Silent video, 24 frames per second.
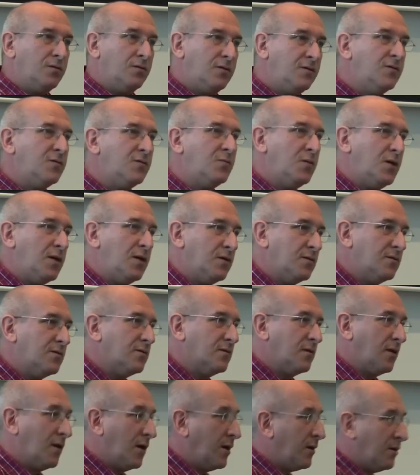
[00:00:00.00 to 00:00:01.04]
This
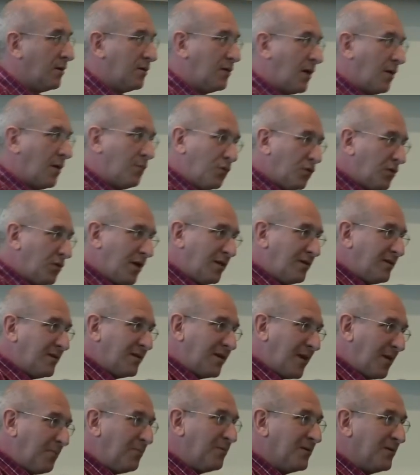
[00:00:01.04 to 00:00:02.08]
means, and I'm not an
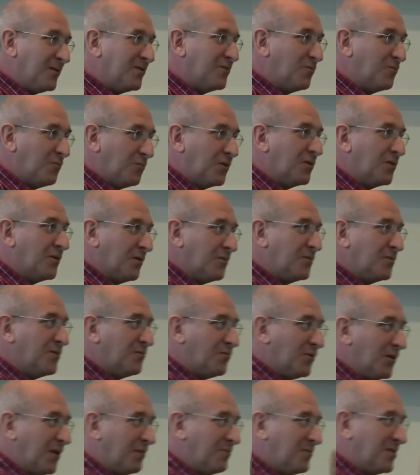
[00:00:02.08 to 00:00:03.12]
anti-capitalist
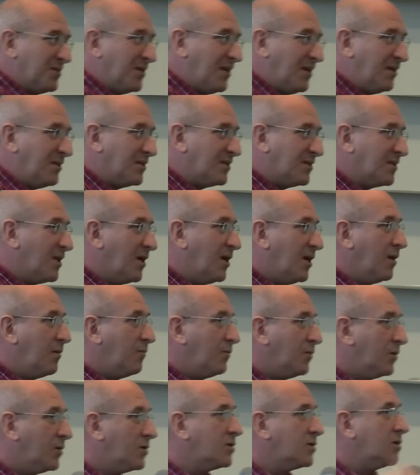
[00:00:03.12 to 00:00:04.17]
when I'm saying this,
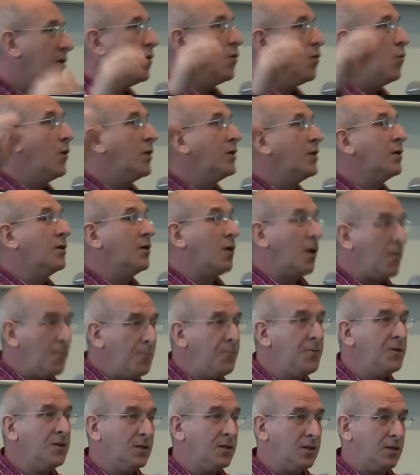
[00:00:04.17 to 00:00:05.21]
because when
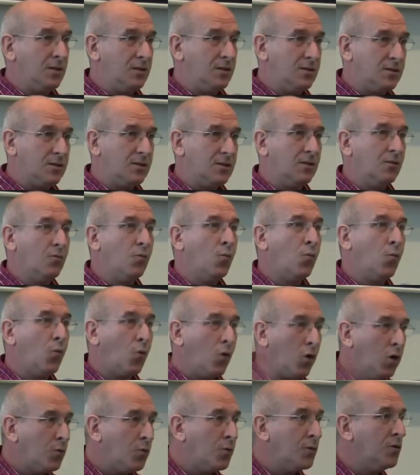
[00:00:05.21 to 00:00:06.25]
companies
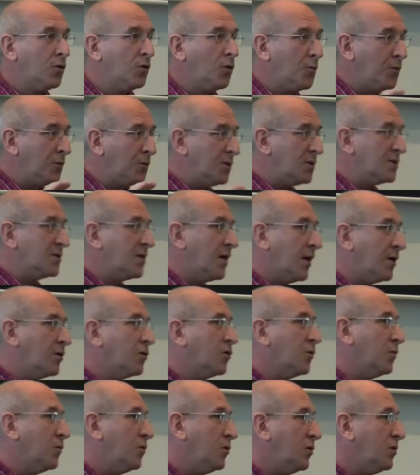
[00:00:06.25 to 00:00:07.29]
work with open design
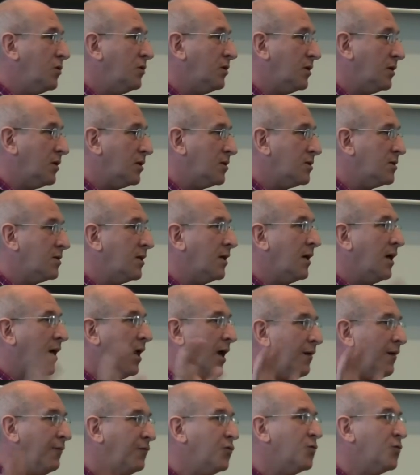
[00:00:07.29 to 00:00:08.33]
communities, they
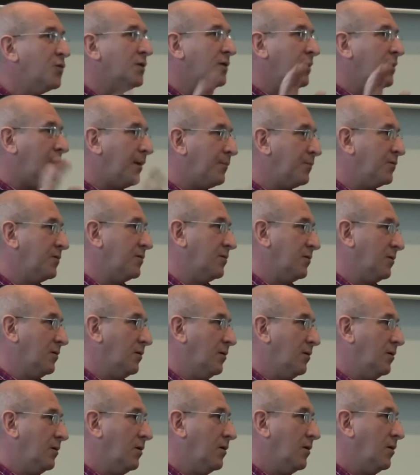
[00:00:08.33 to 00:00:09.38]
have to adapt
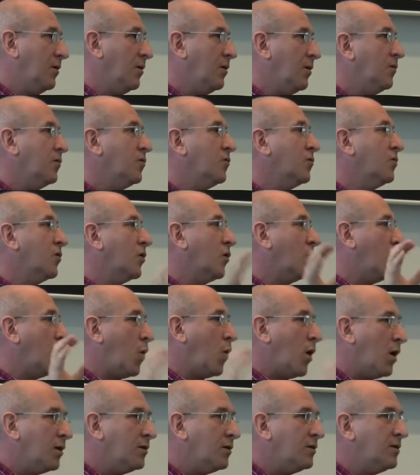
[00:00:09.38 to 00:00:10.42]
to the
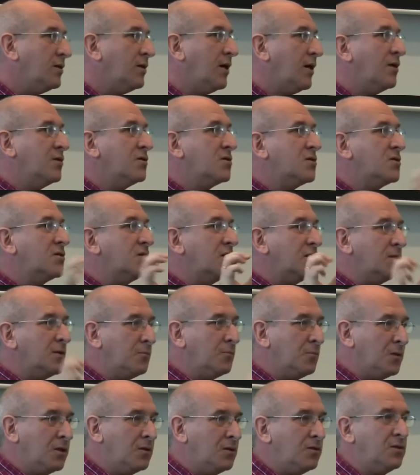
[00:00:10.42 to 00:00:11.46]
quality and
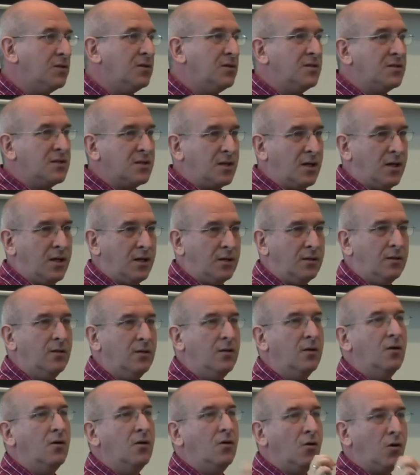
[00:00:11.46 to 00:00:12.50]
sustainability design
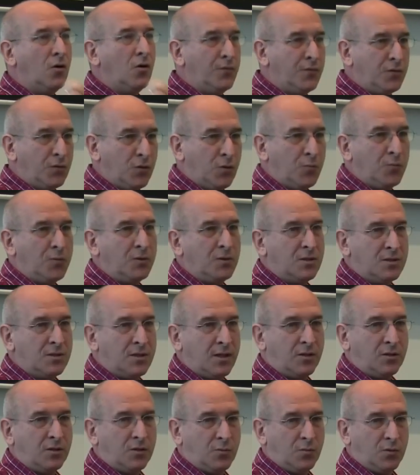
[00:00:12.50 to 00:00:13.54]
of the open
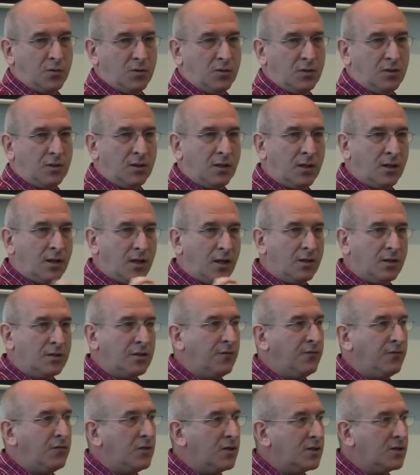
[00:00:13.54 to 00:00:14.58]
design community. Now, I'll
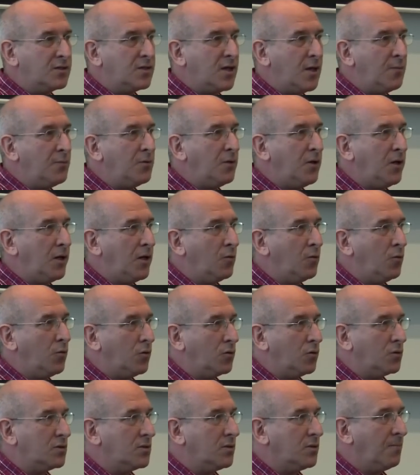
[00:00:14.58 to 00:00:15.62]
give you an example how it
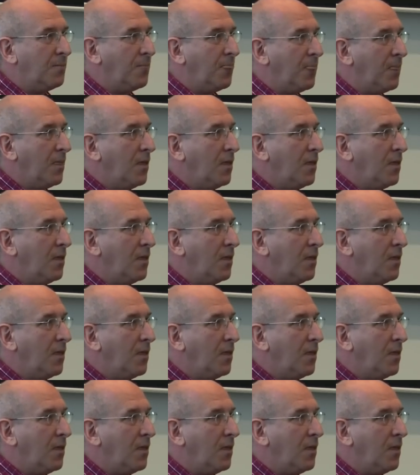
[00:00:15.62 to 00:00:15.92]
works.